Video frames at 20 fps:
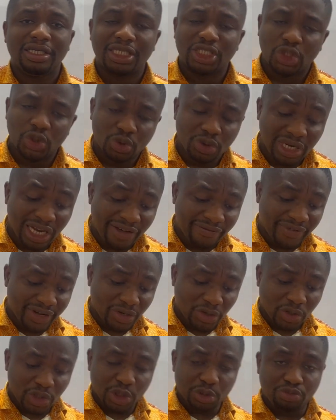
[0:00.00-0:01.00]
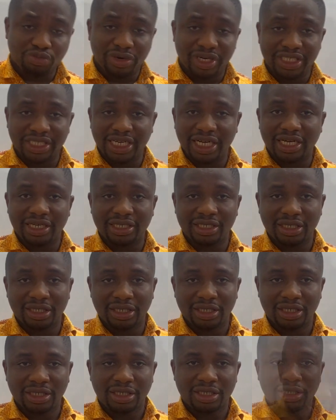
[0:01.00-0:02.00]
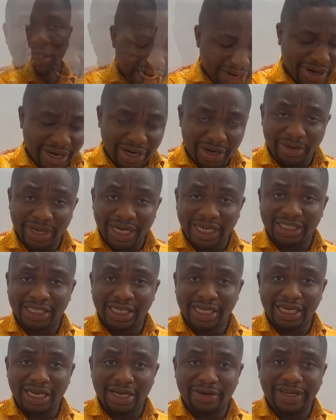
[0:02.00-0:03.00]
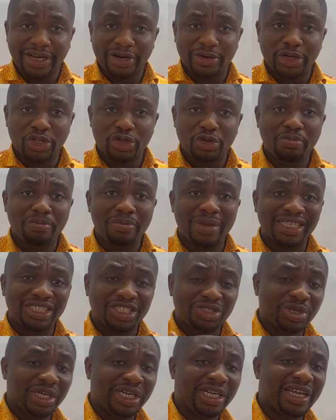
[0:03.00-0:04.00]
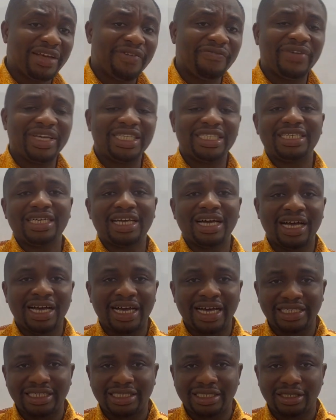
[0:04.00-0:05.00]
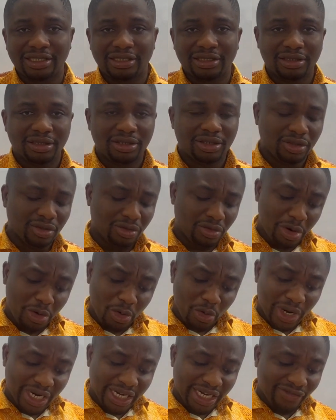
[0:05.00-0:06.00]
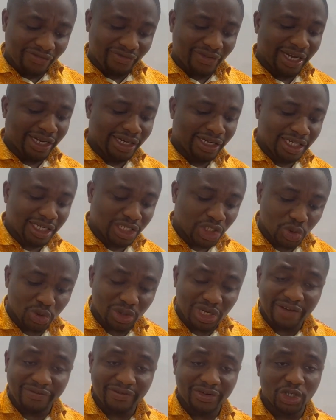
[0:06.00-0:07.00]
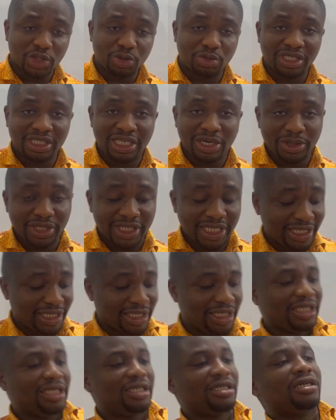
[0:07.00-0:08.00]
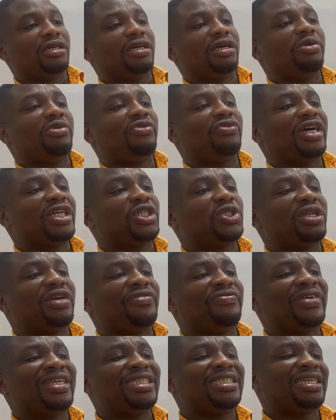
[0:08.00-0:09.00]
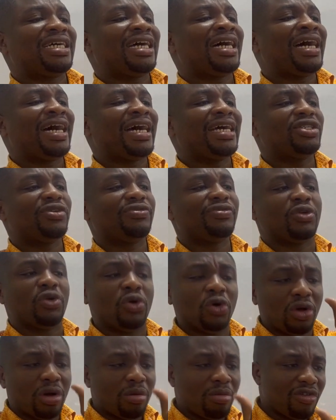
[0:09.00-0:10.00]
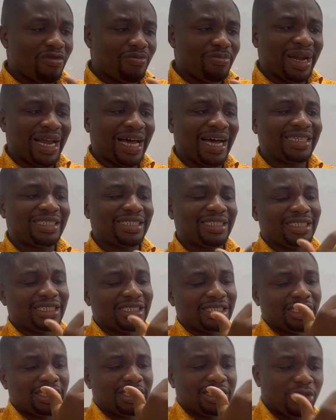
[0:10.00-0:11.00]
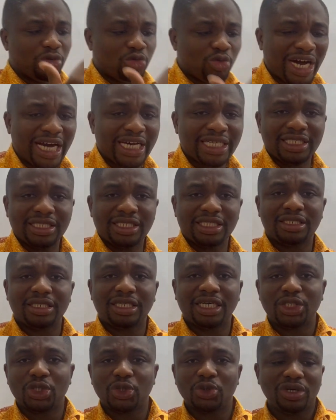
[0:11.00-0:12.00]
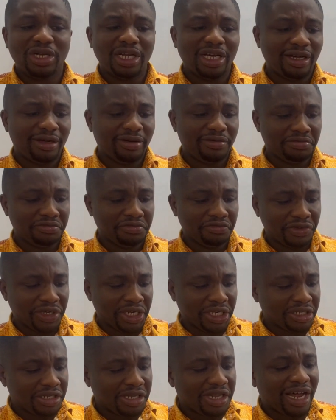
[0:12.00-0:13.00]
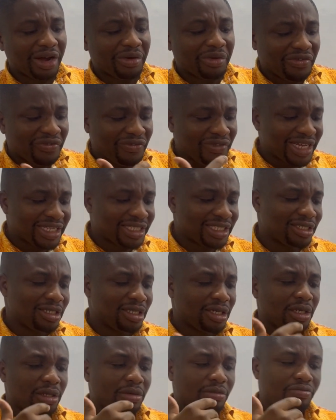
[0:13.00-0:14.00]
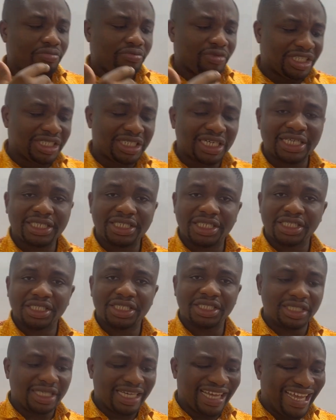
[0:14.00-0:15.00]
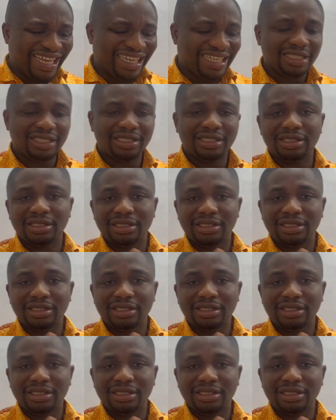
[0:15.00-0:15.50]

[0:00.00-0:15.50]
the jugular venous pressure. Indirectly, we are saying that we are going to measuring the vertical height. So when we were defining the jugular venous pressure, we said it refers to the vertical height of a column of blood in the right internal jugular vein that reflects pressure changes in